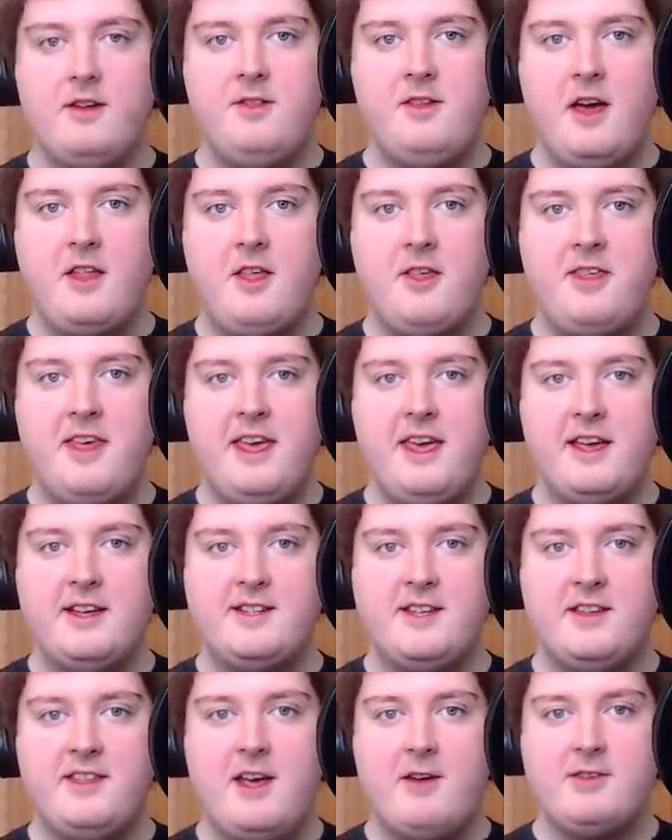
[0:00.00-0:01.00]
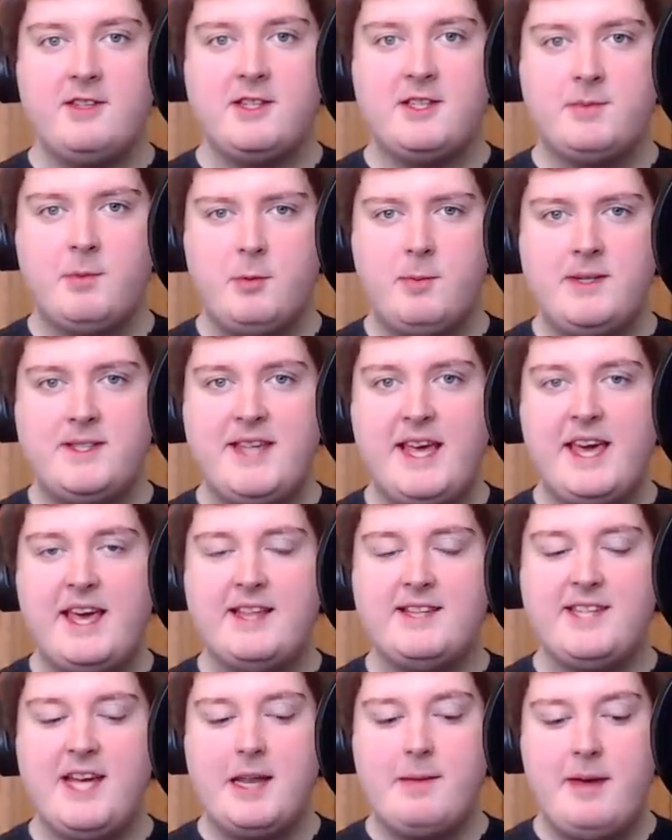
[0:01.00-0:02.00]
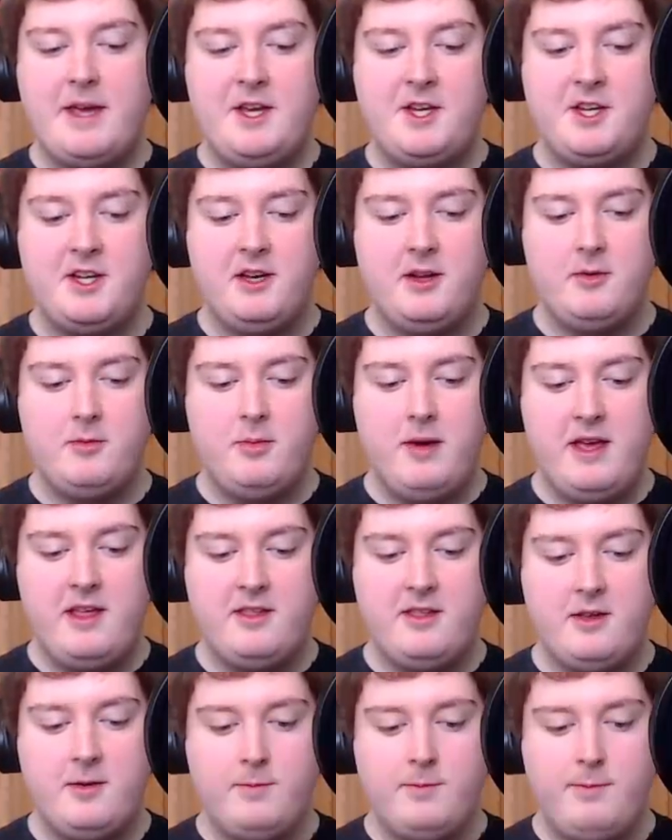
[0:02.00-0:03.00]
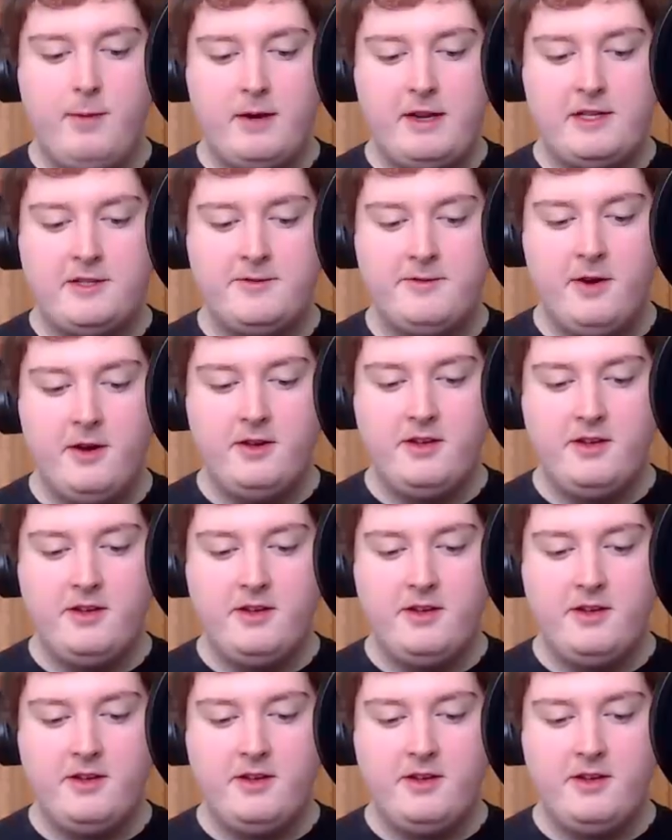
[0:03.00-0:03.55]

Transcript: the other thing is that there is a small mistake in this animation with Bonnie's foot.